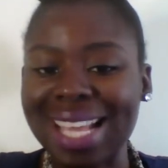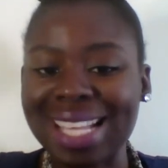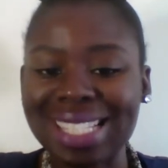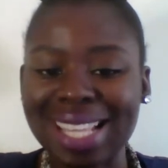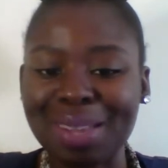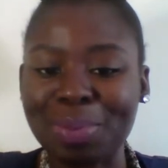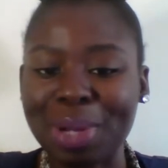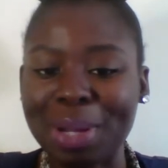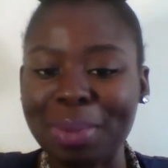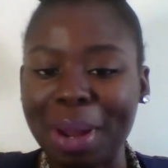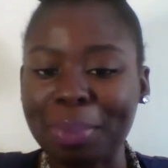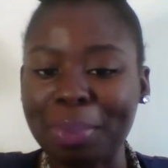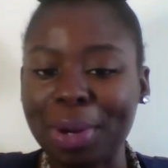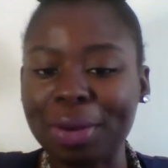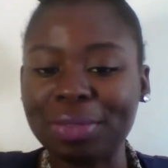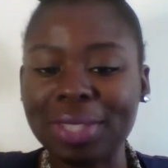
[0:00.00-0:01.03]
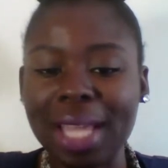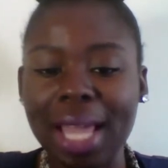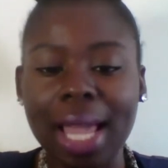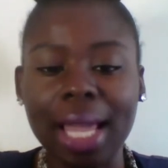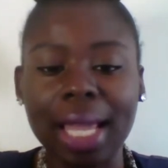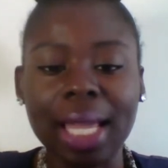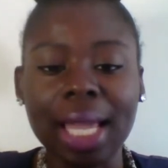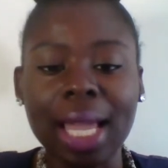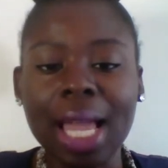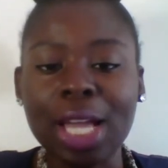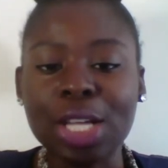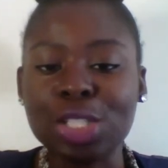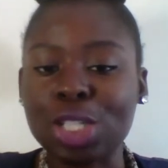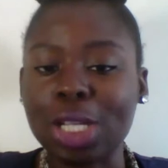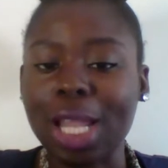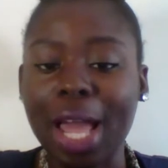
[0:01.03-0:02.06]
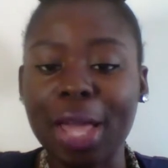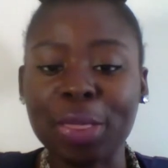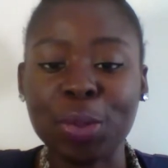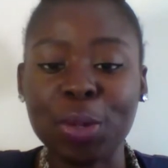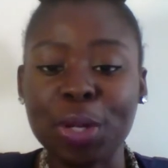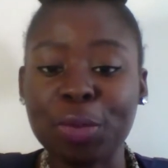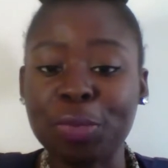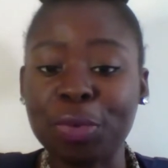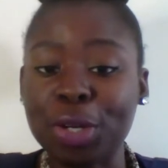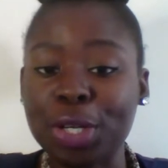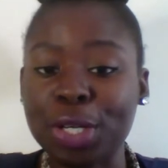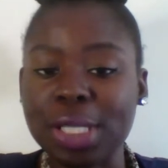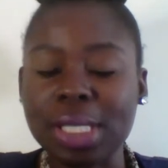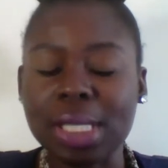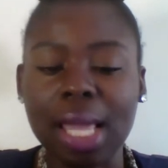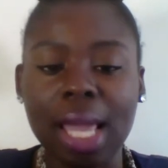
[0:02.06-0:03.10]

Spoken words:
I celebrate my birthday, July 31st.